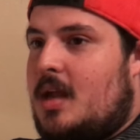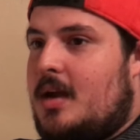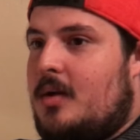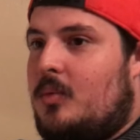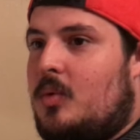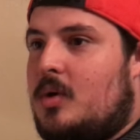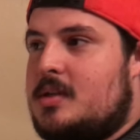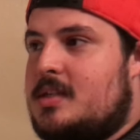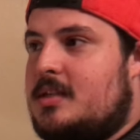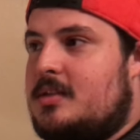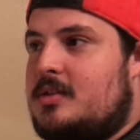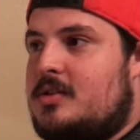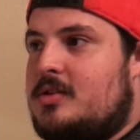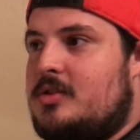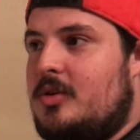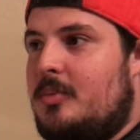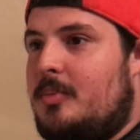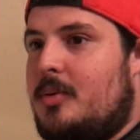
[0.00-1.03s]
I wasn't
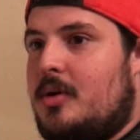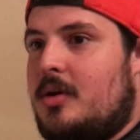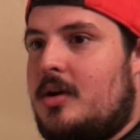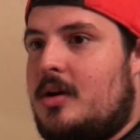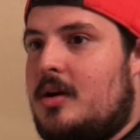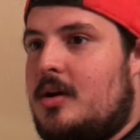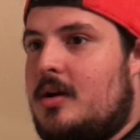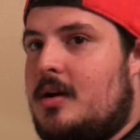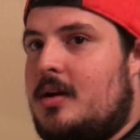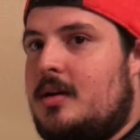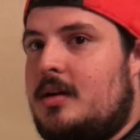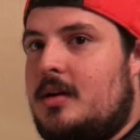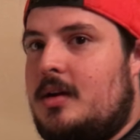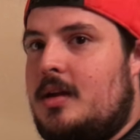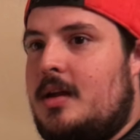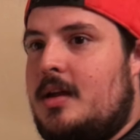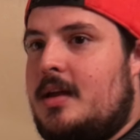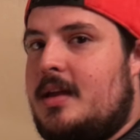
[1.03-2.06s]
super
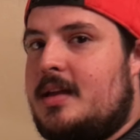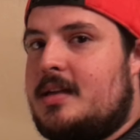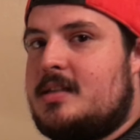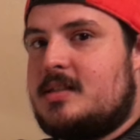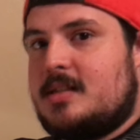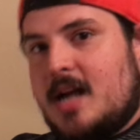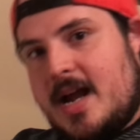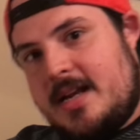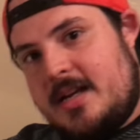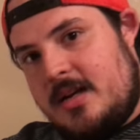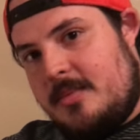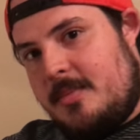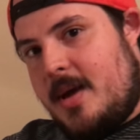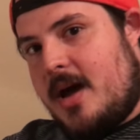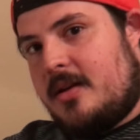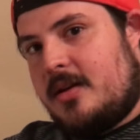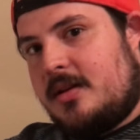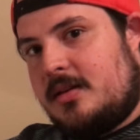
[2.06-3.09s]
excited
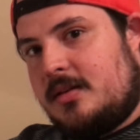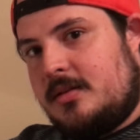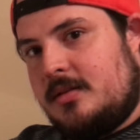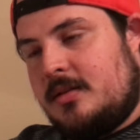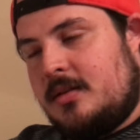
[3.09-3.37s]
about it.